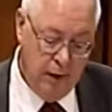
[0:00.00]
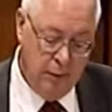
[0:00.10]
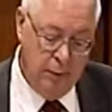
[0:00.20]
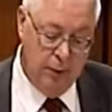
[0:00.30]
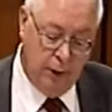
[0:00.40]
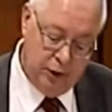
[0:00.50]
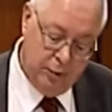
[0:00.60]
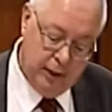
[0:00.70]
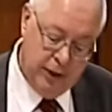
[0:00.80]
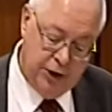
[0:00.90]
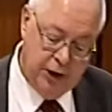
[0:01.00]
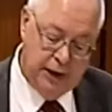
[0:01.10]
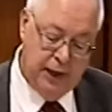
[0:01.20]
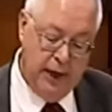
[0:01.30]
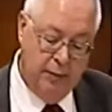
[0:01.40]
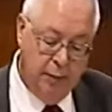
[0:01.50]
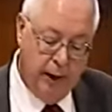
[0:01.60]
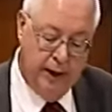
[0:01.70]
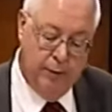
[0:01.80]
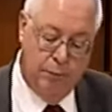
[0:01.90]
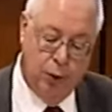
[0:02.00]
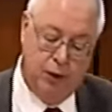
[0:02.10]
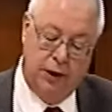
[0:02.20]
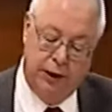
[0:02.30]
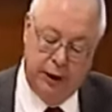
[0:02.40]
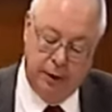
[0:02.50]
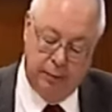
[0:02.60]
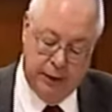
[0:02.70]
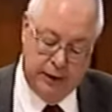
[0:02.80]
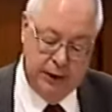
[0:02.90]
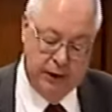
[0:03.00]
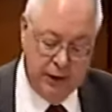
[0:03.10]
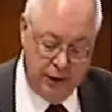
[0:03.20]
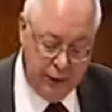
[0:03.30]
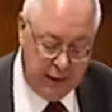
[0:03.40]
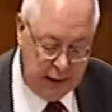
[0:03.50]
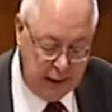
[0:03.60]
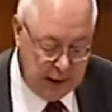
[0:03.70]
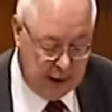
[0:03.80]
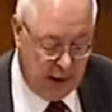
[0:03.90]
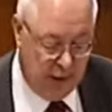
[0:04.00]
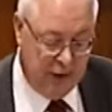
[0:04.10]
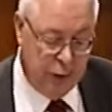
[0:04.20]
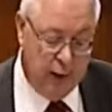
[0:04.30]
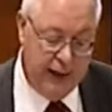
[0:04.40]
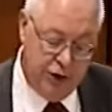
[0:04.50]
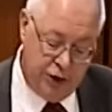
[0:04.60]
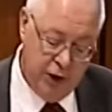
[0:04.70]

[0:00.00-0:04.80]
We will also manage to stand by our important commitment to increase the living wage